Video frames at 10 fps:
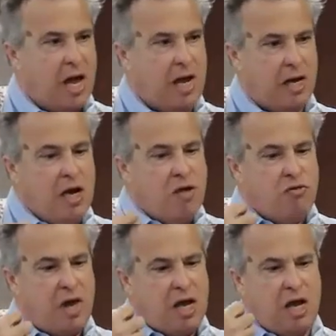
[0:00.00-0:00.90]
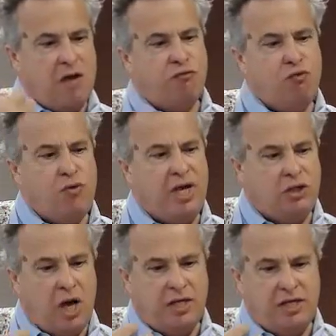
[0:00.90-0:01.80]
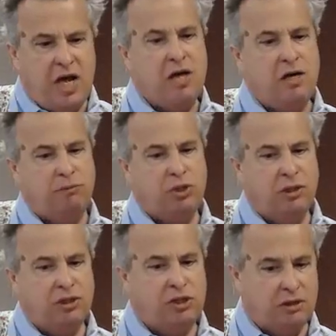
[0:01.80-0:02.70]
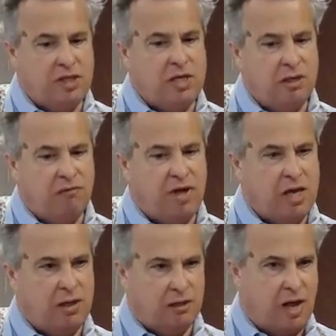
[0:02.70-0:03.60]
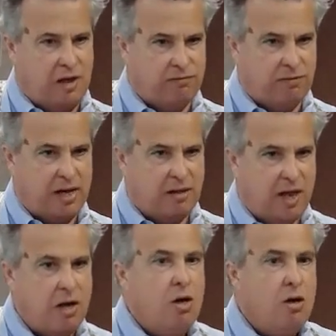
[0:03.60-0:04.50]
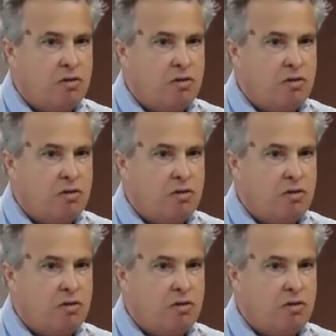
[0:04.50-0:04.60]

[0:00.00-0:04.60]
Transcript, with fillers: and that if we attempt to live in a life like that,